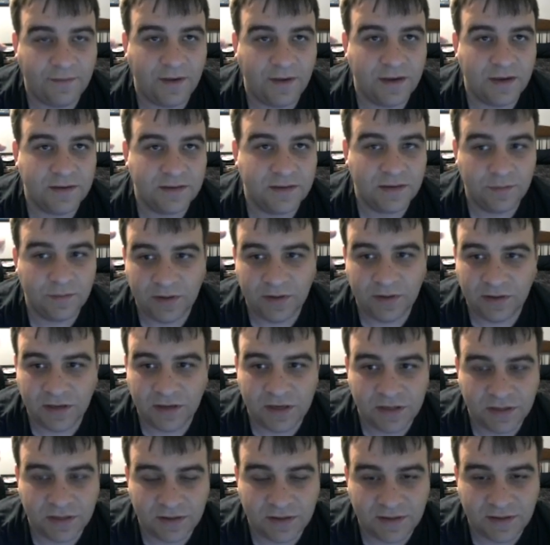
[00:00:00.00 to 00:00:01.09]

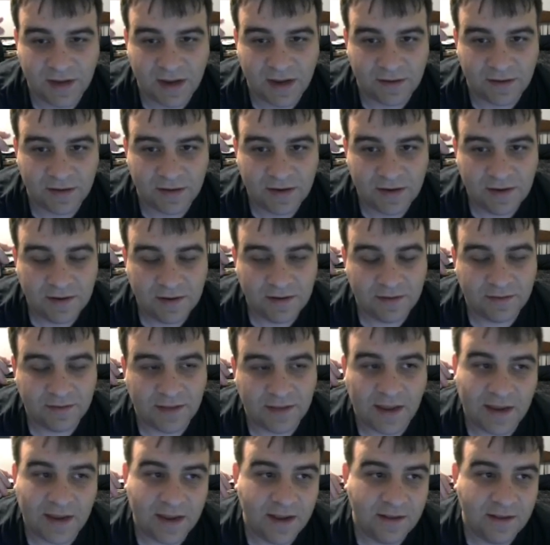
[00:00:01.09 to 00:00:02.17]
stipulation that
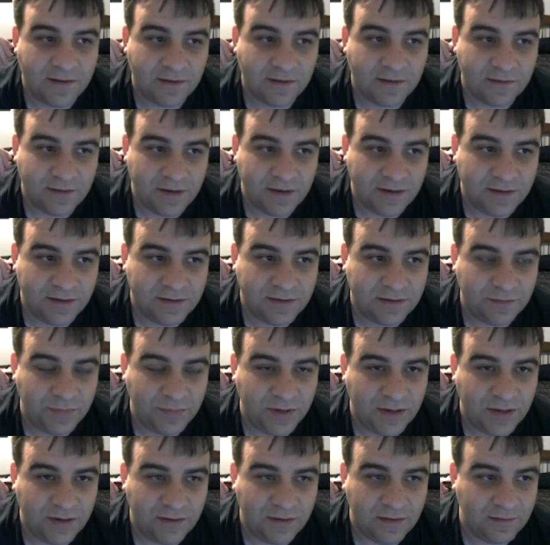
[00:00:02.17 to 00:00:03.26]
they either need to
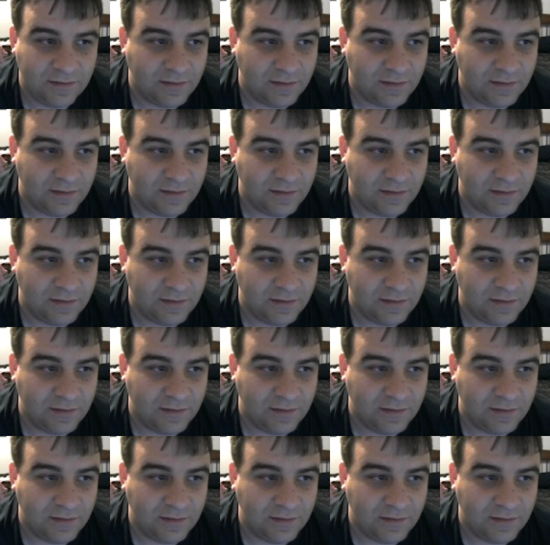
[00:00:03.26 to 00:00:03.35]
be,